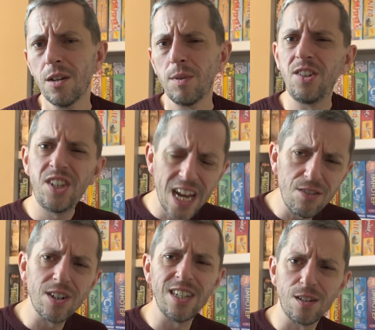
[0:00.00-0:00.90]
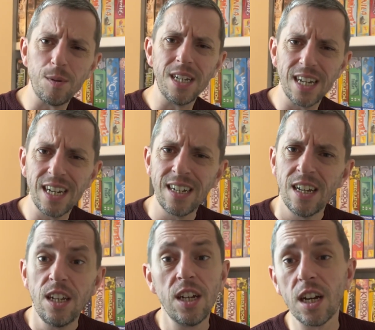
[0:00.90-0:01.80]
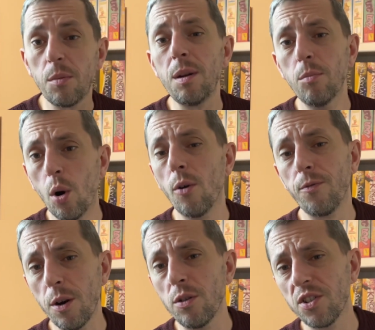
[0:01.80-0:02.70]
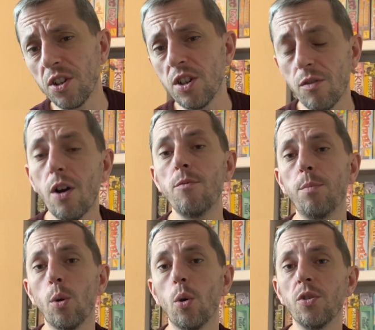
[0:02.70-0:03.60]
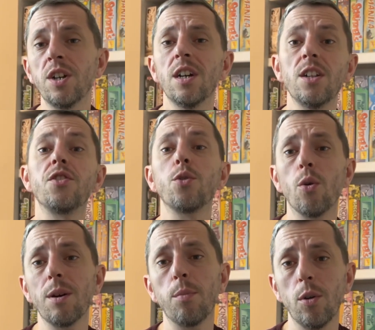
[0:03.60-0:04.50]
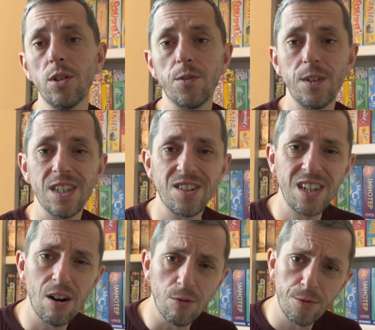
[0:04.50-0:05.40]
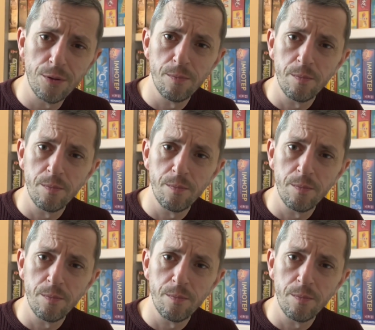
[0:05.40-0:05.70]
But generally speaking, you're going to be more focused on your own board and scoring points for yourself.